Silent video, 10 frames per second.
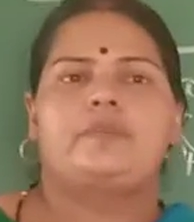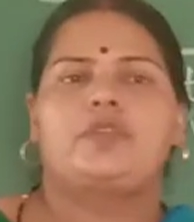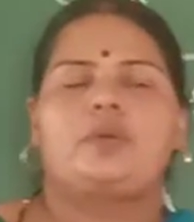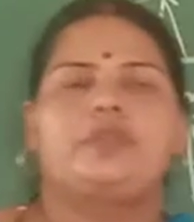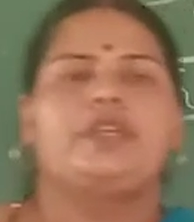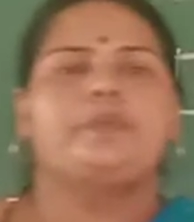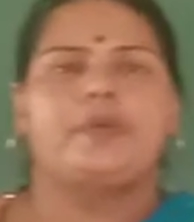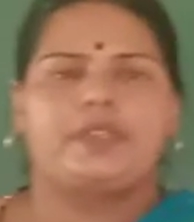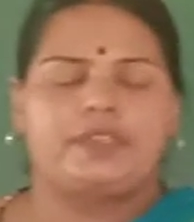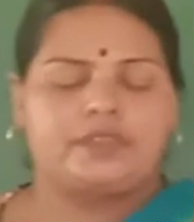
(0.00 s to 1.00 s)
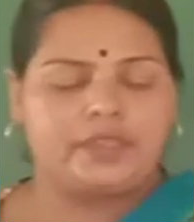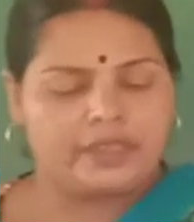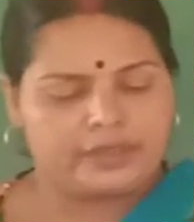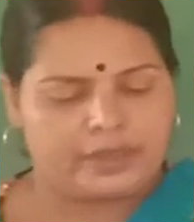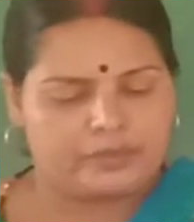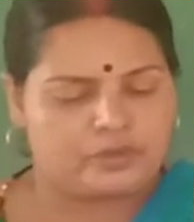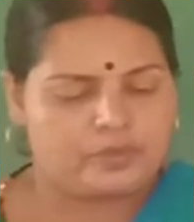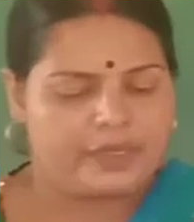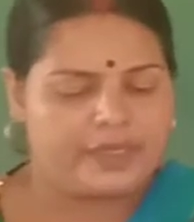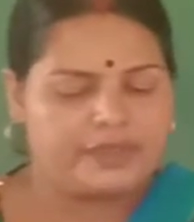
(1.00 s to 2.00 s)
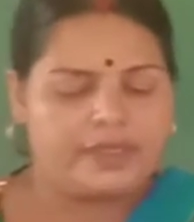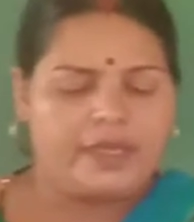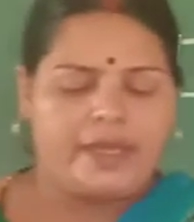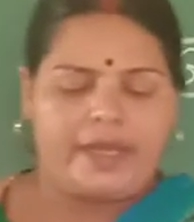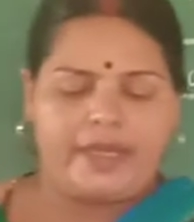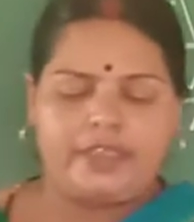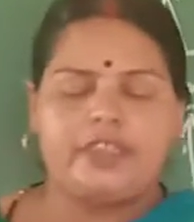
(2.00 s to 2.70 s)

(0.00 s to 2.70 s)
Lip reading: Dominant phase is the gametophyte, and